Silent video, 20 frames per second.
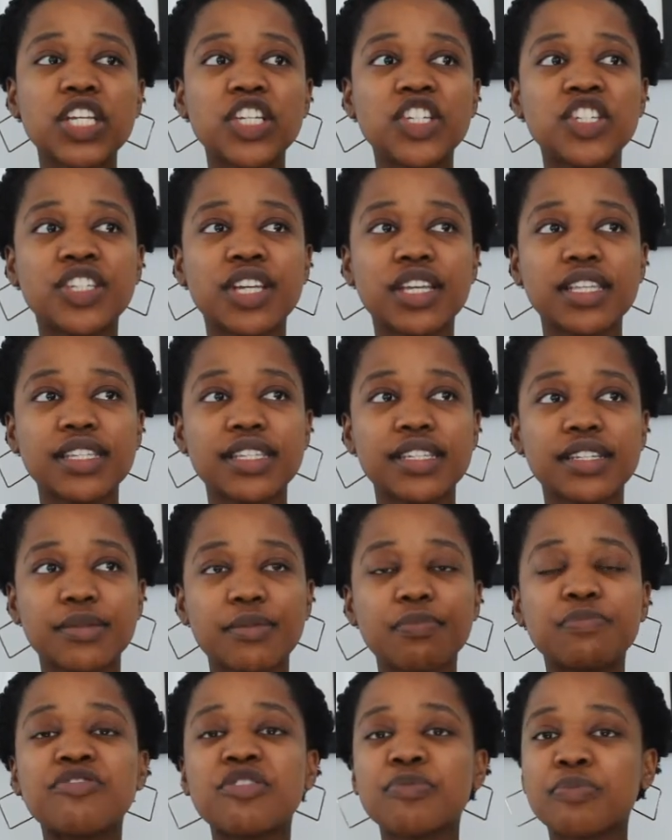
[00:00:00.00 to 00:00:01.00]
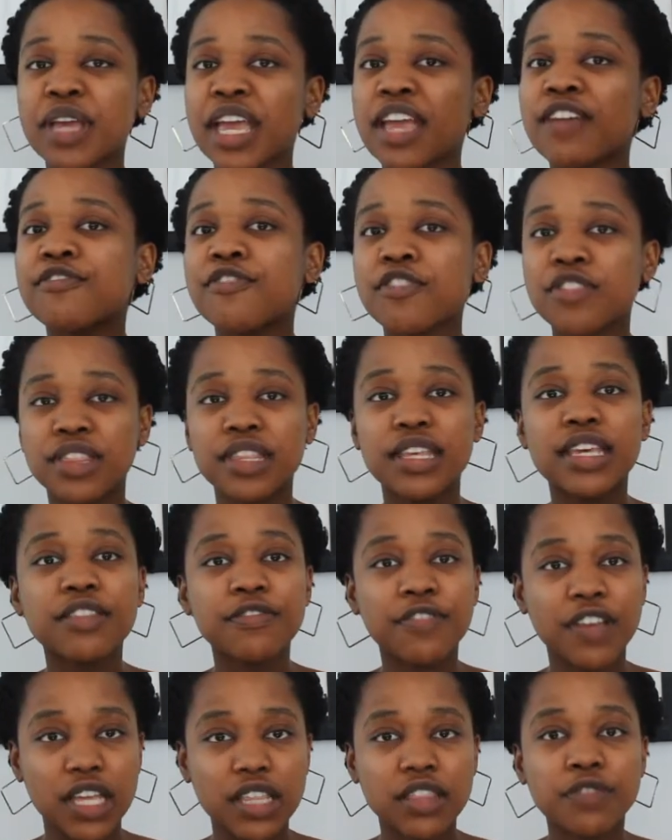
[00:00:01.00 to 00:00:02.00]
just prepare for
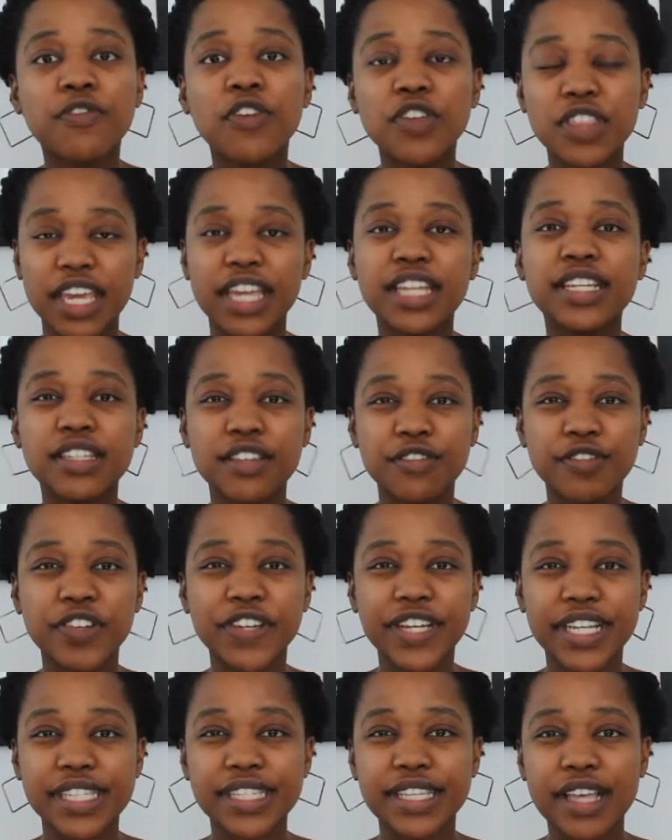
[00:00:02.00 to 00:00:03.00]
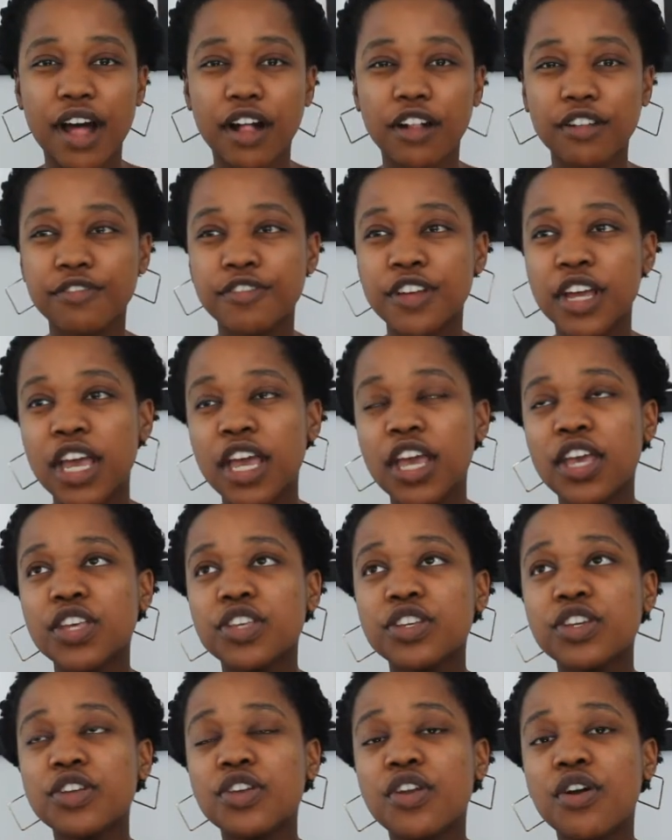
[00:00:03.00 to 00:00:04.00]
for, for the interview itself
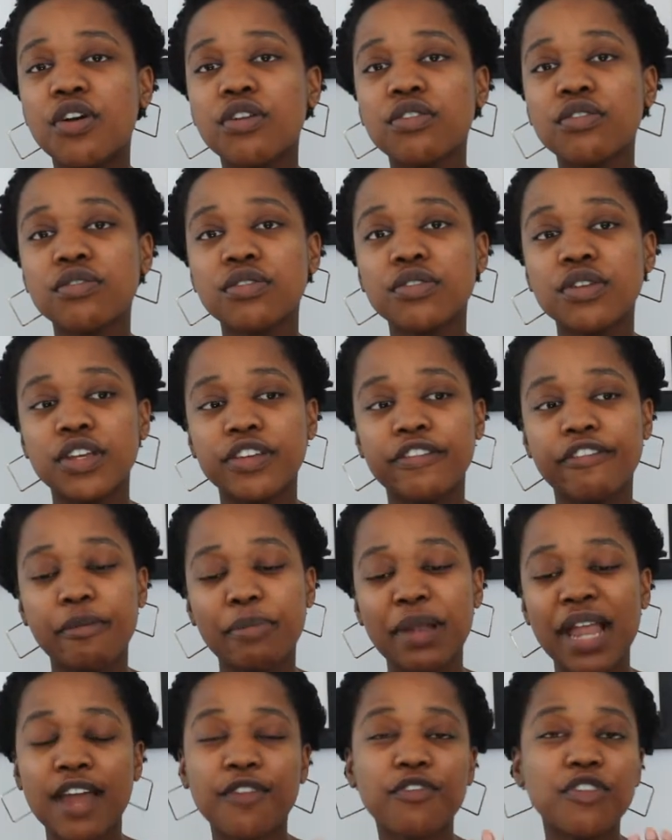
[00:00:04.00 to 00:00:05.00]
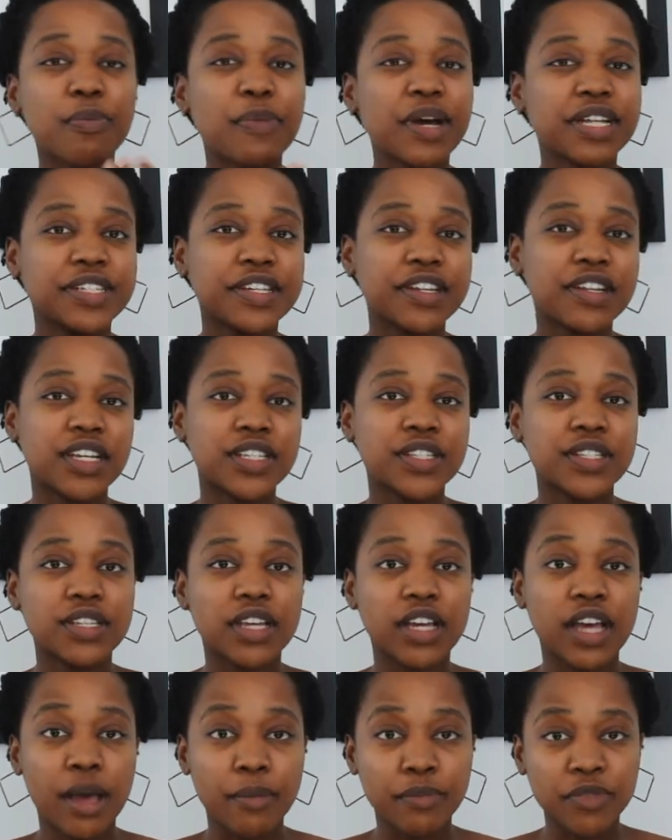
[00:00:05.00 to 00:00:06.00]
you know you've applied for a particular
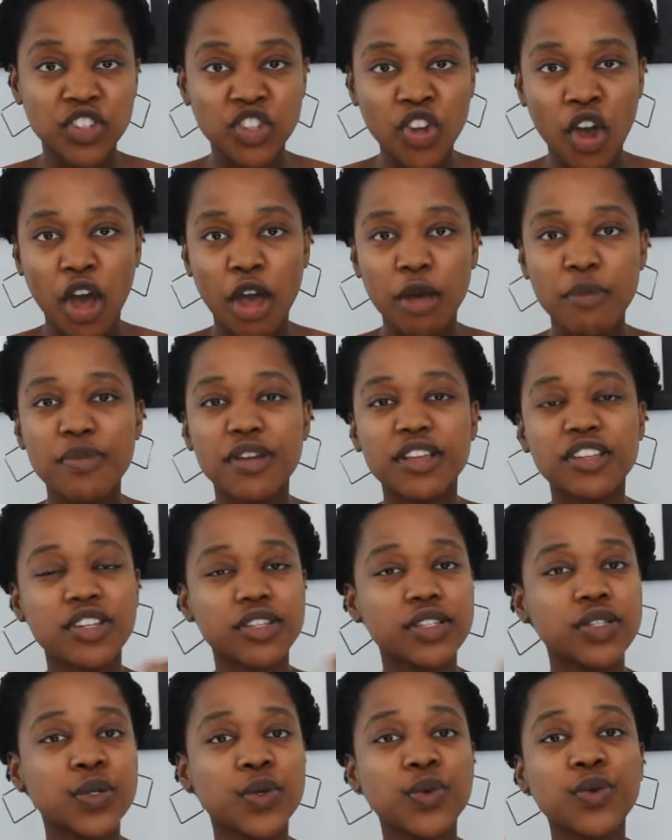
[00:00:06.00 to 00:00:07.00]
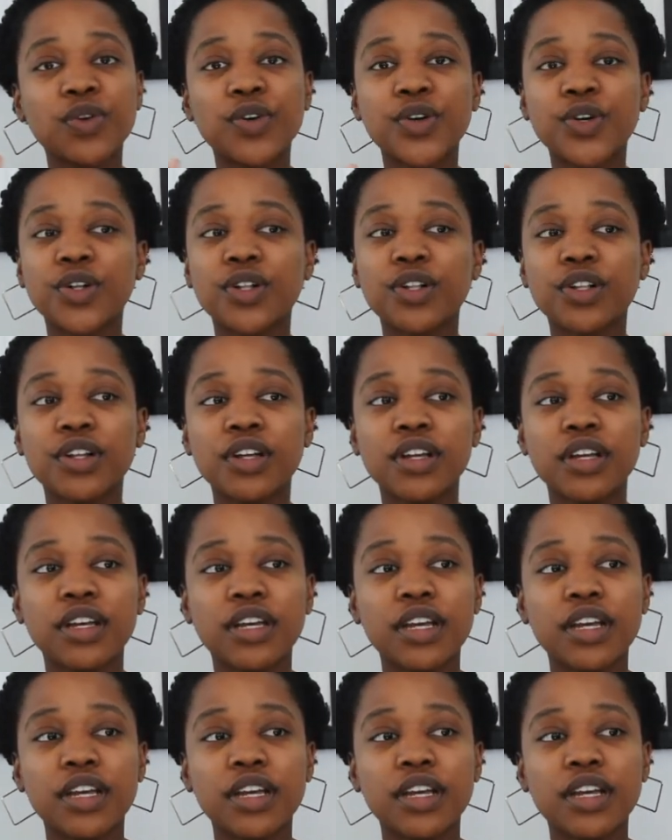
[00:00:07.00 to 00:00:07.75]
um, job just google